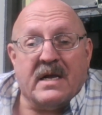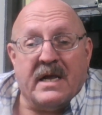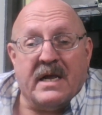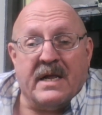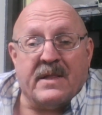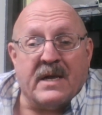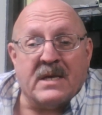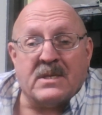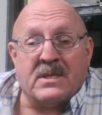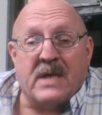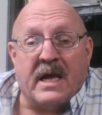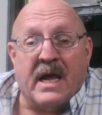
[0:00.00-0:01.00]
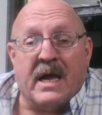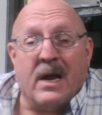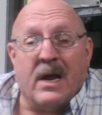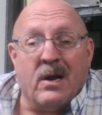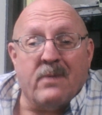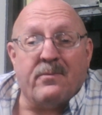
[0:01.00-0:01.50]
getting things taken
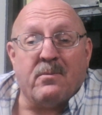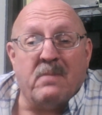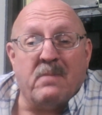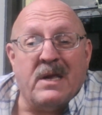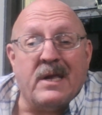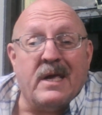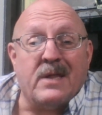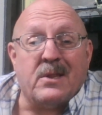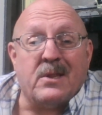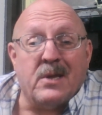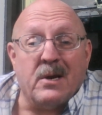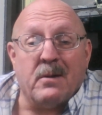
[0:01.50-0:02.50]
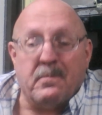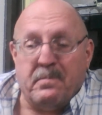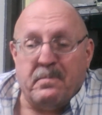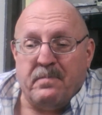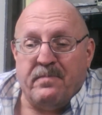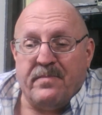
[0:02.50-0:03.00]
care of for me to get there.
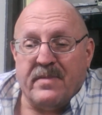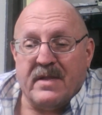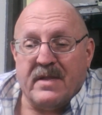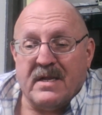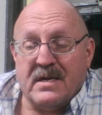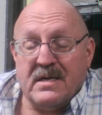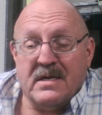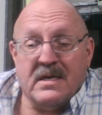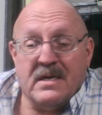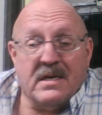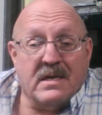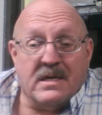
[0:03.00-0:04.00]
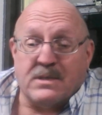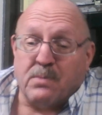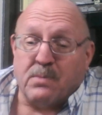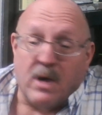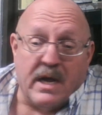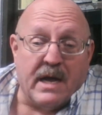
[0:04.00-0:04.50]

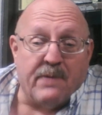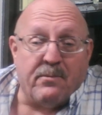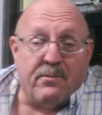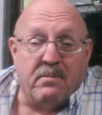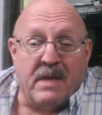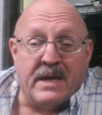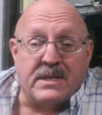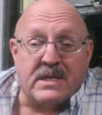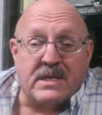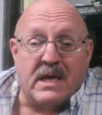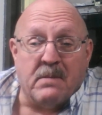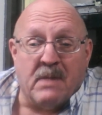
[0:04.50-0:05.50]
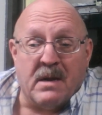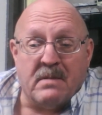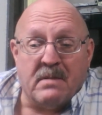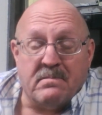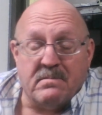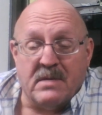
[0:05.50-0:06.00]
That's why I've managed to get
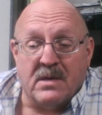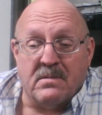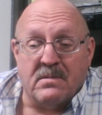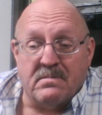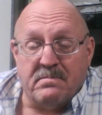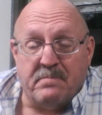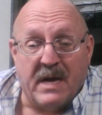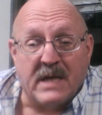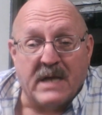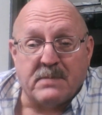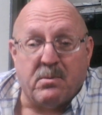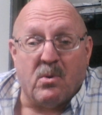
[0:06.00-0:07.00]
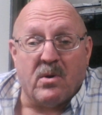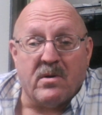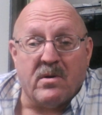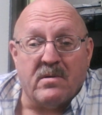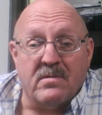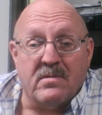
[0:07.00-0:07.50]
my, you know,
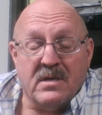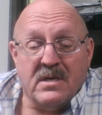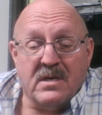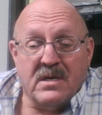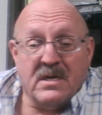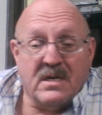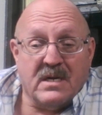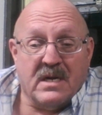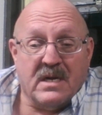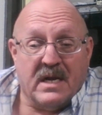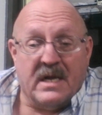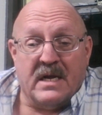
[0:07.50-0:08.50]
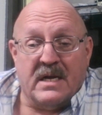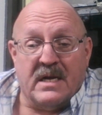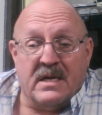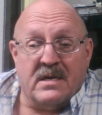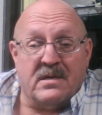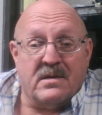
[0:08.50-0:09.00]
passport
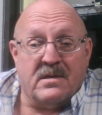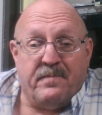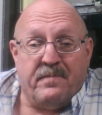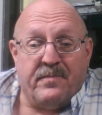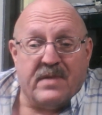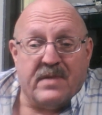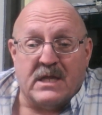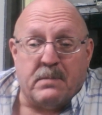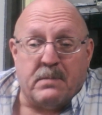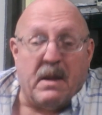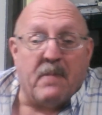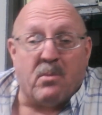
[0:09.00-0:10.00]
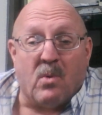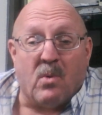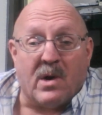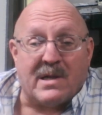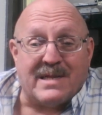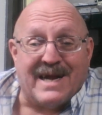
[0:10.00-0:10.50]
and get the
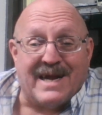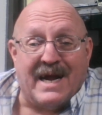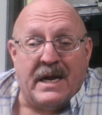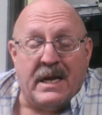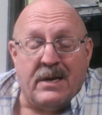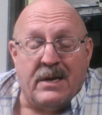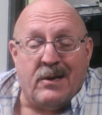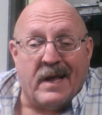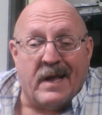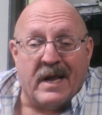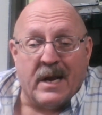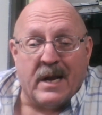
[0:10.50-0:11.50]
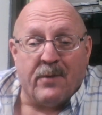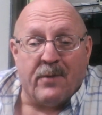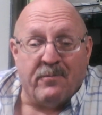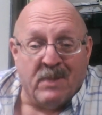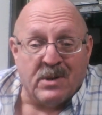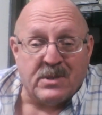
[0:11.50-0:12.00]
paperwork that I need taken care
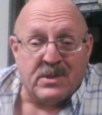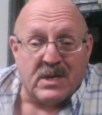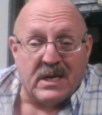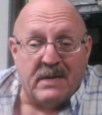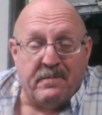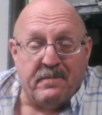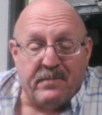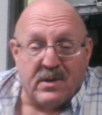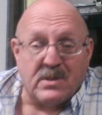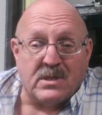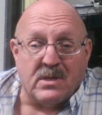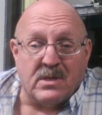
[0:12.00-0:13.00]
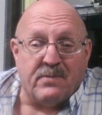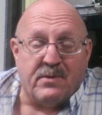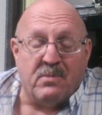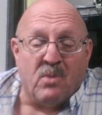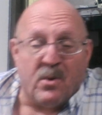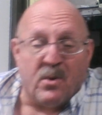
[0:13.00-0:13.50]
of mostly. There's still a
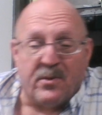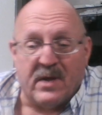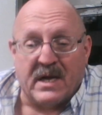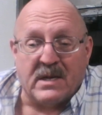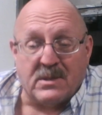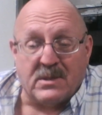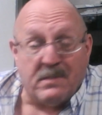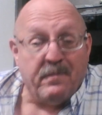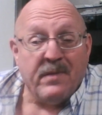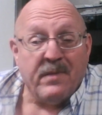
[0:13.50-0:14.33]
few more things.